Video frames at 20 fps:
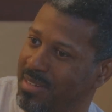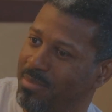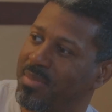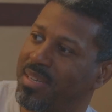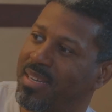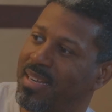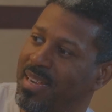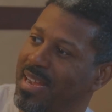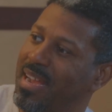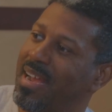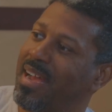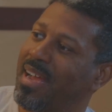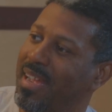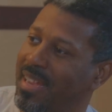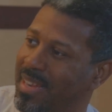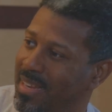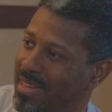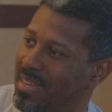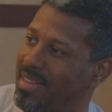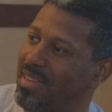and
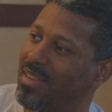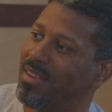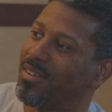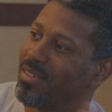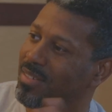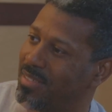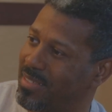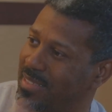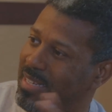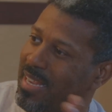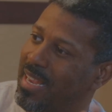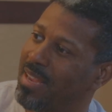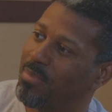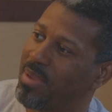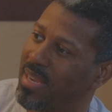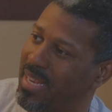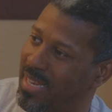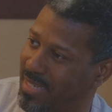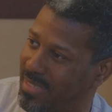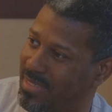Makai are the same
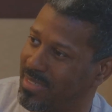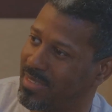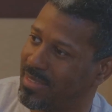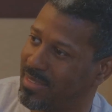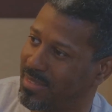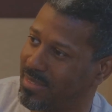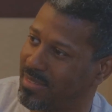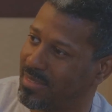age.